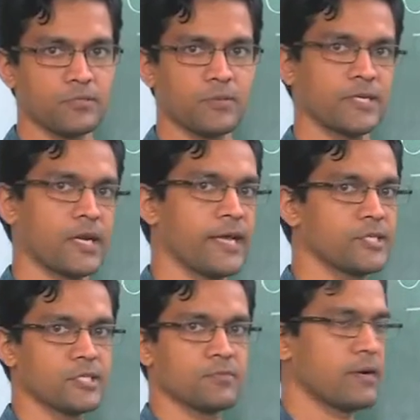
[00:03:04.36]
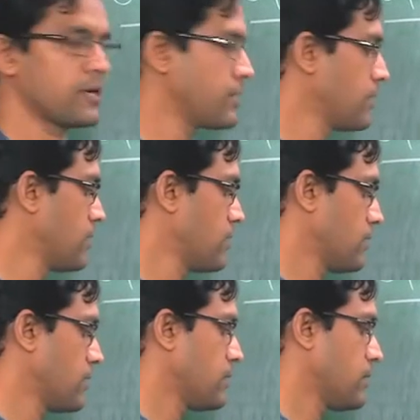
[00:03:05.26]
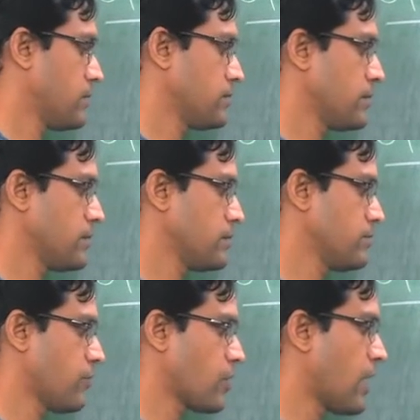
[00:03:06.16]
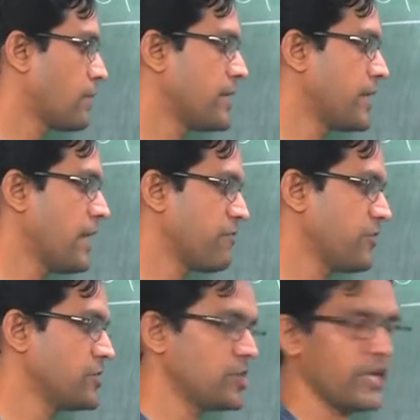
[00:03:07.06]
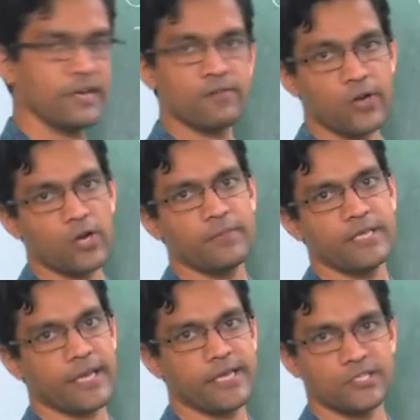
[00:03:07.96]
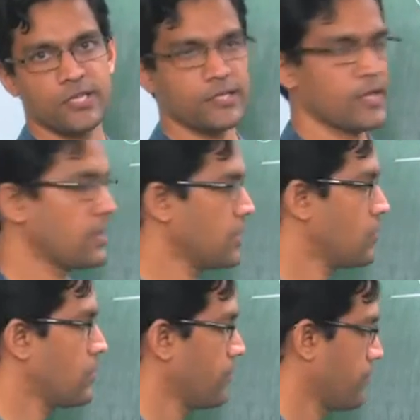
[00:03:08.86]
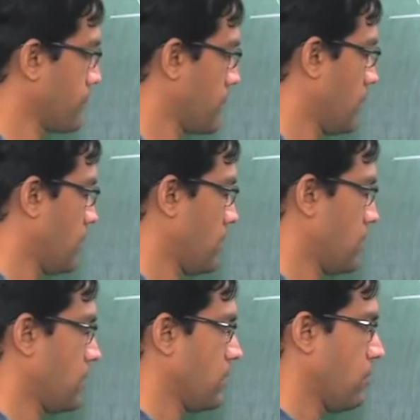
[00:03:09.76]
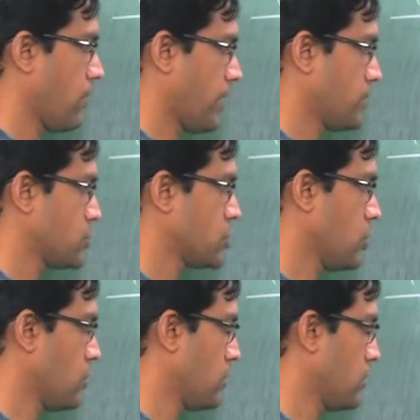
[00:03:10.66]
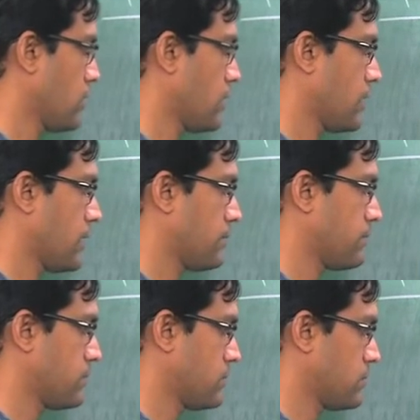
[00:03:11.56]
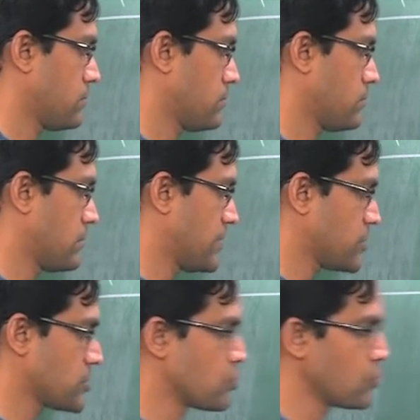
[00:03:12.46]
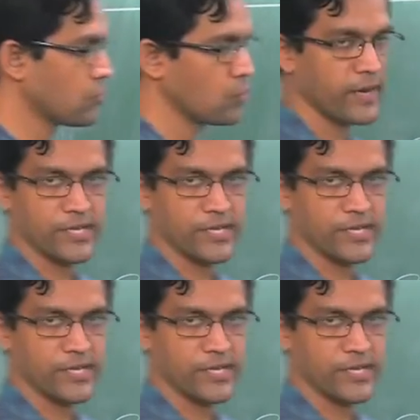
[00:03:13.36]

special cases, but for arbitrary f and g it will not be the case that they are equal. Okay, so let's just do an